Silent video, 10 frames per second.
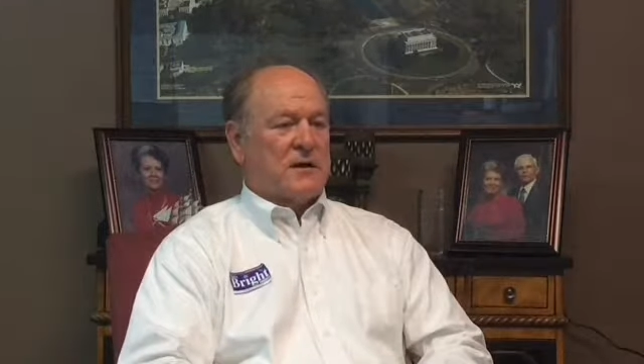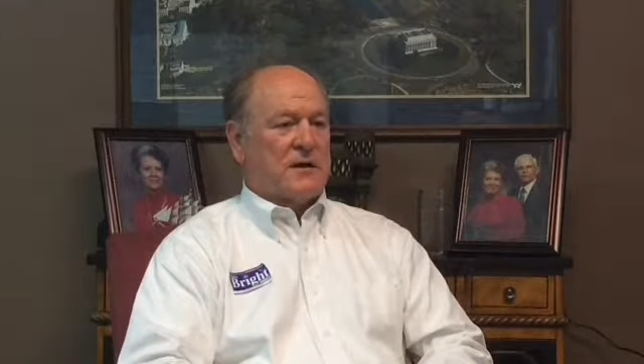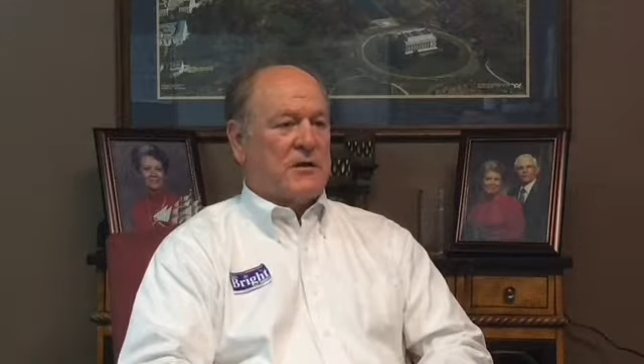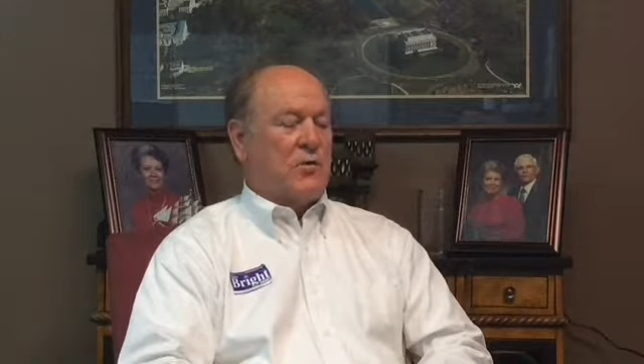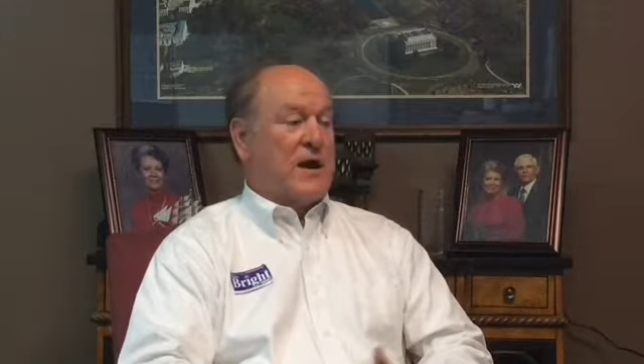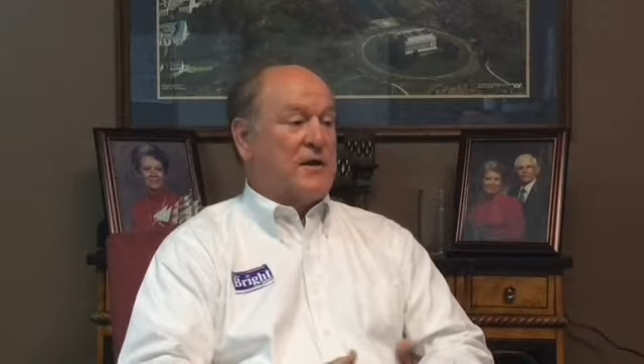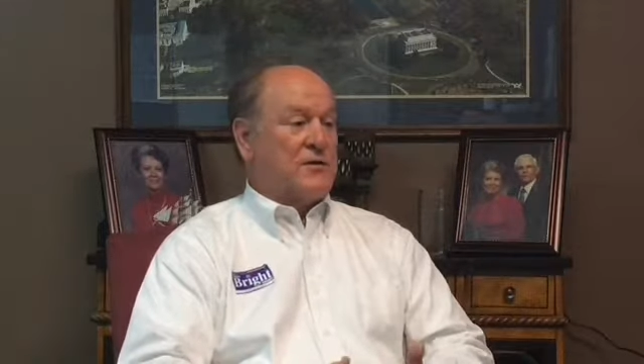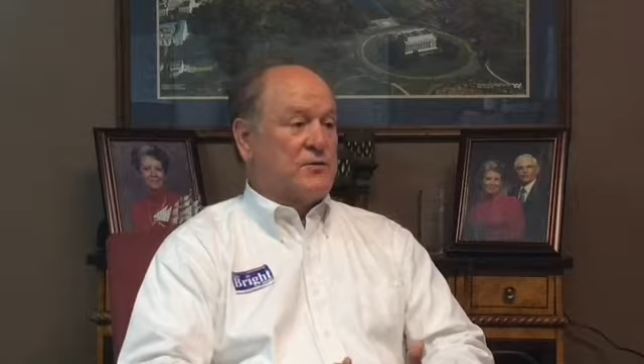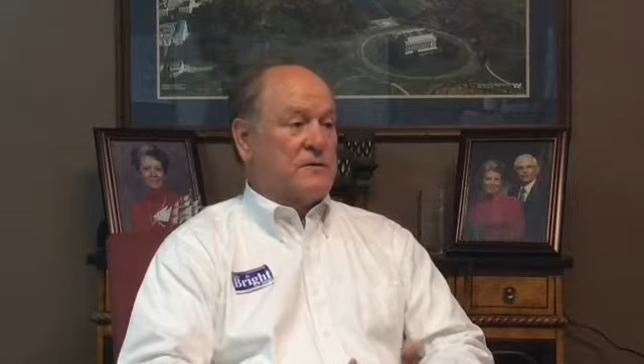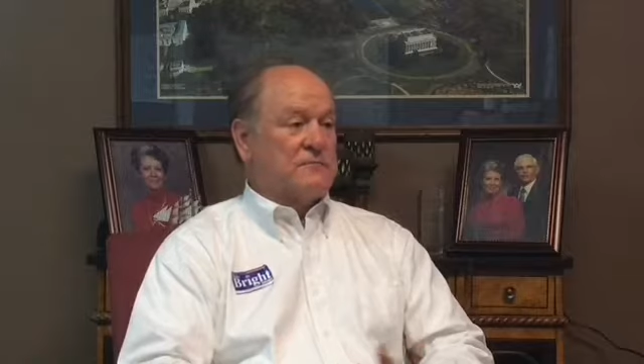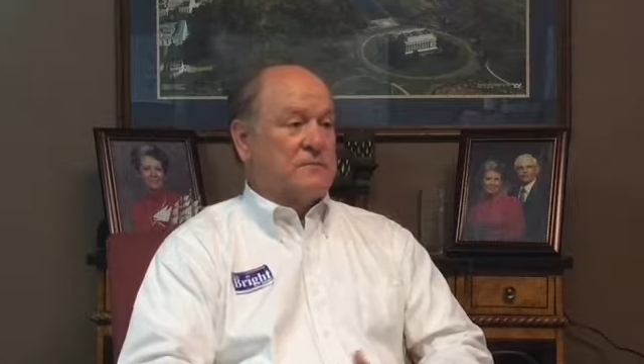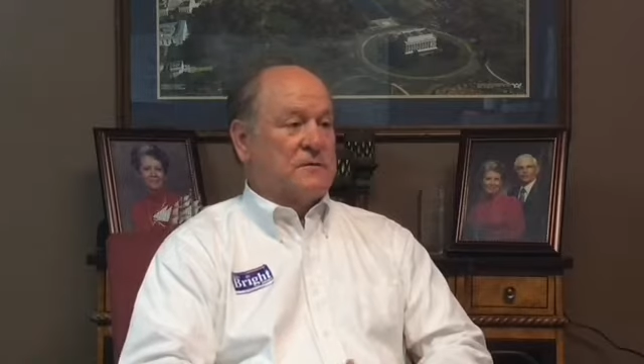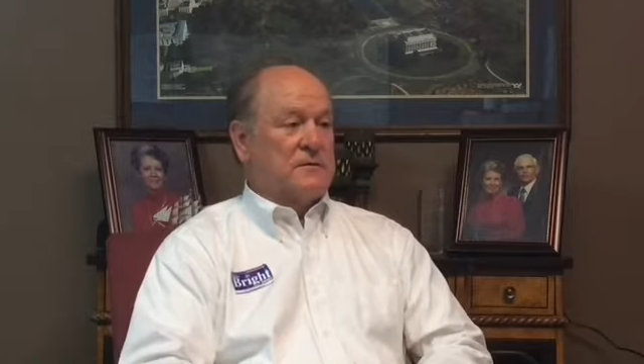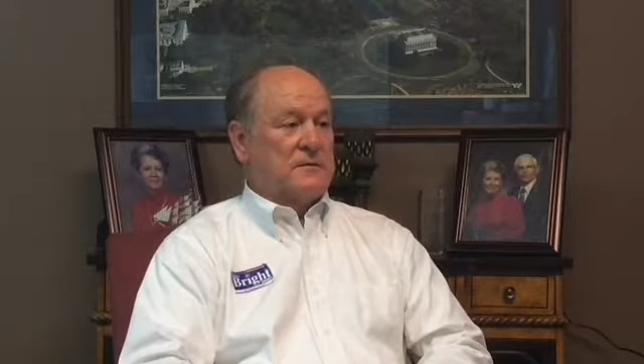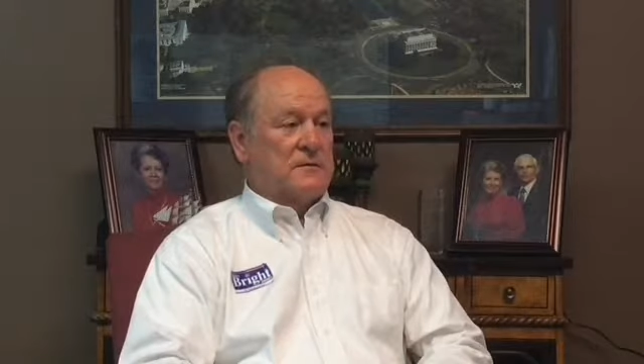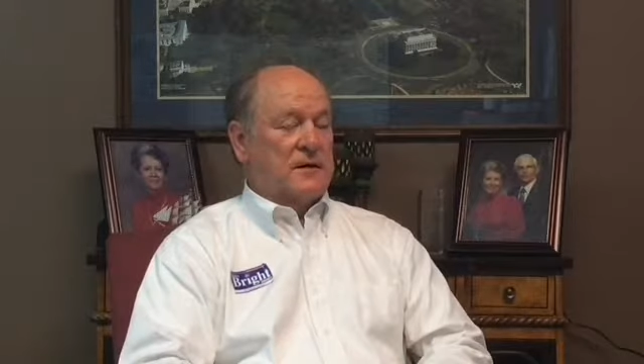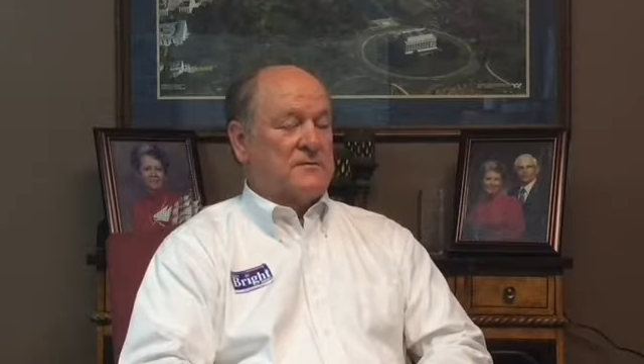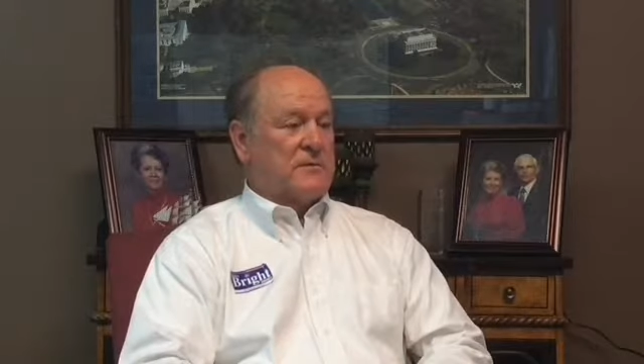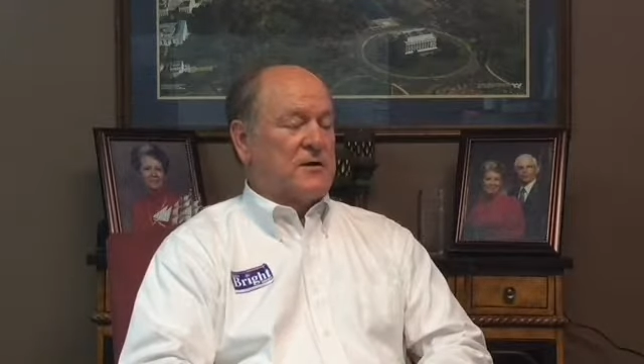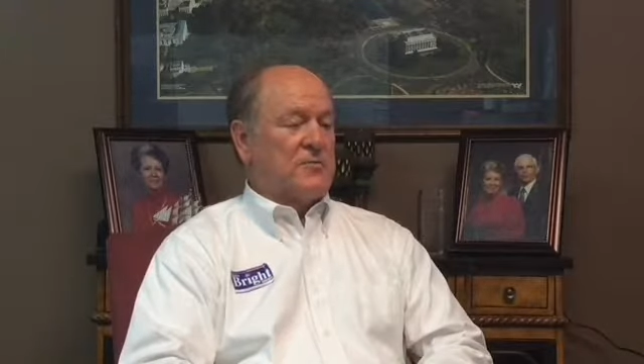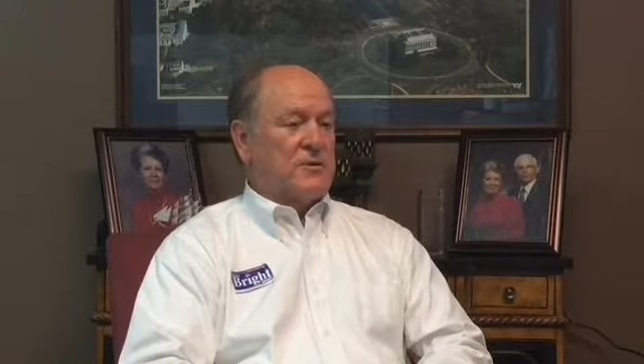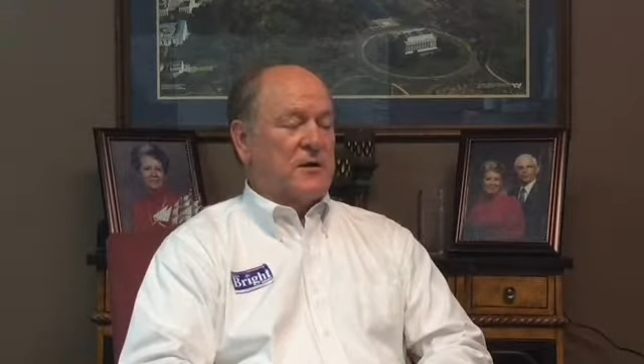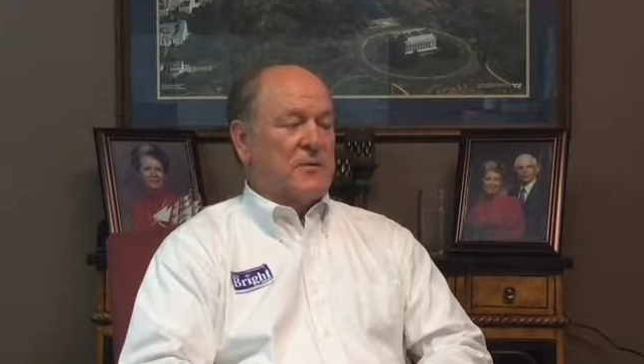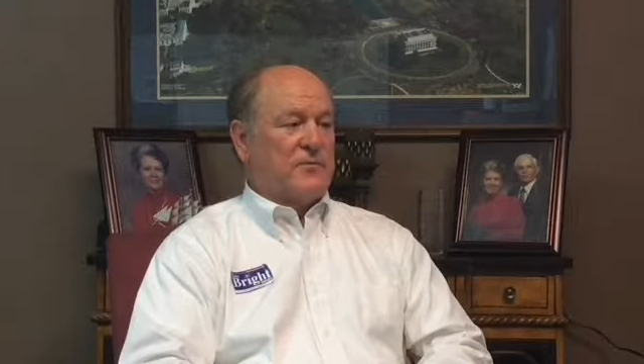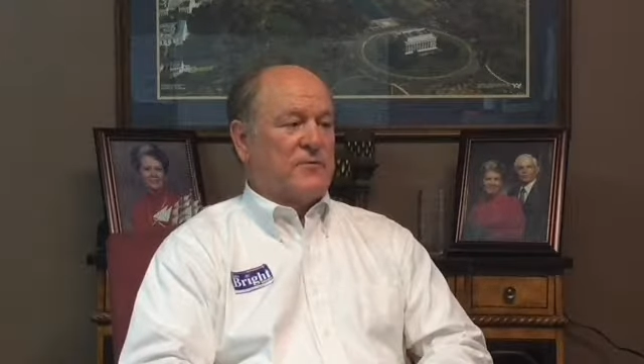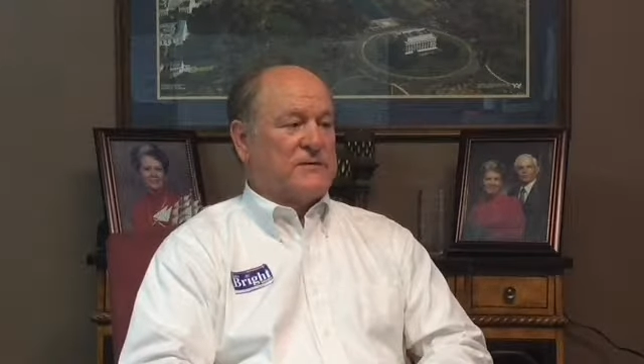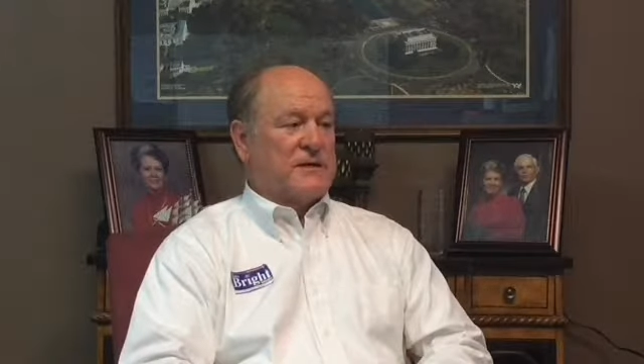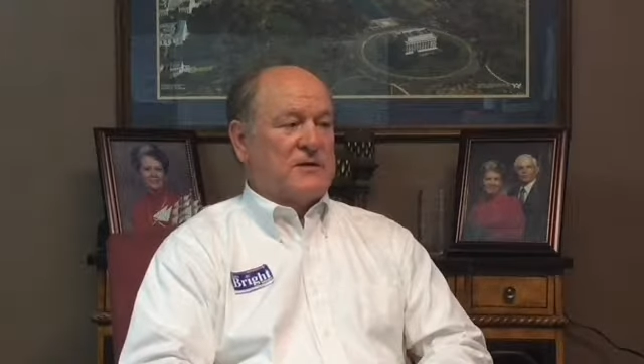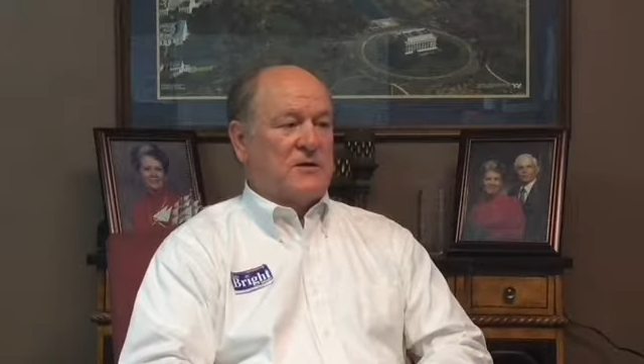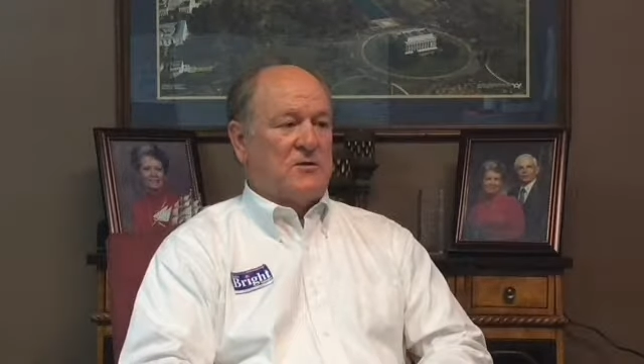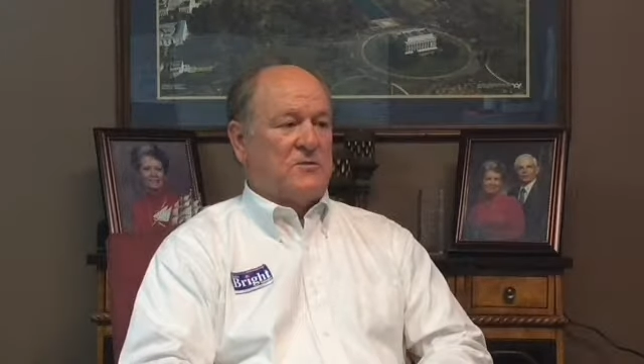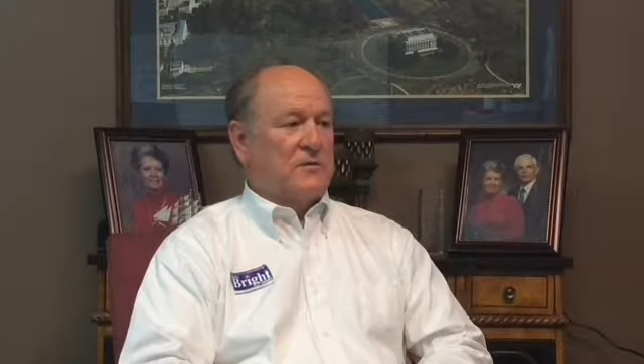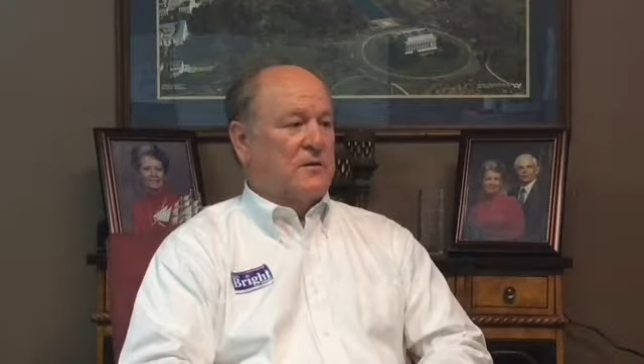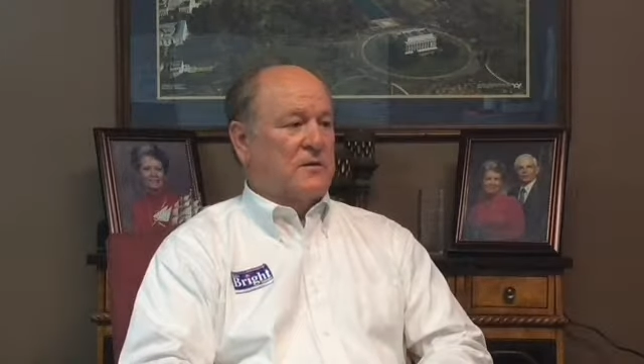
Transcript: I know how to do it as mayor of Montgomery for 10 years.